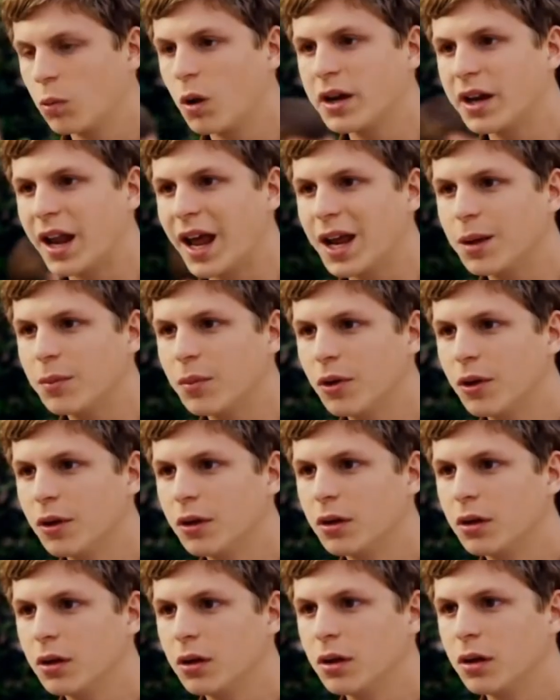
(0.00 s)
What name?
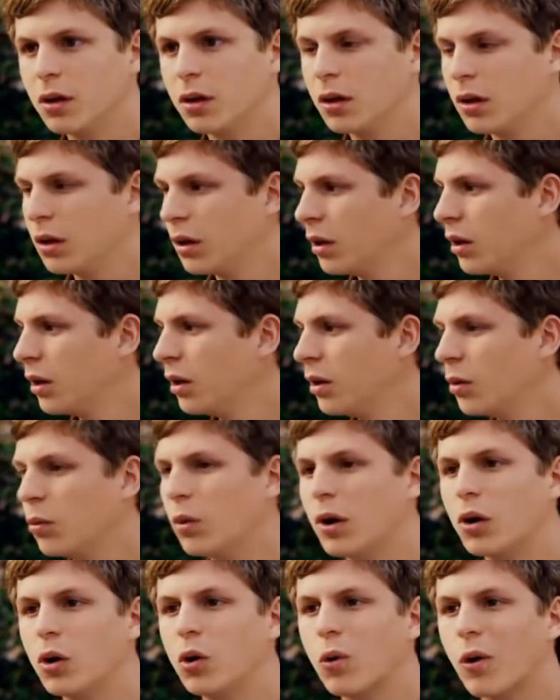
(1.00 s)

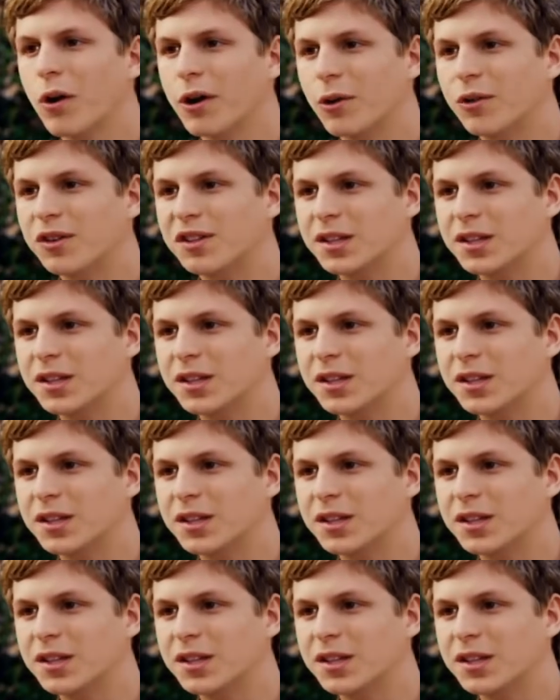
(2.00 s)
Who are you,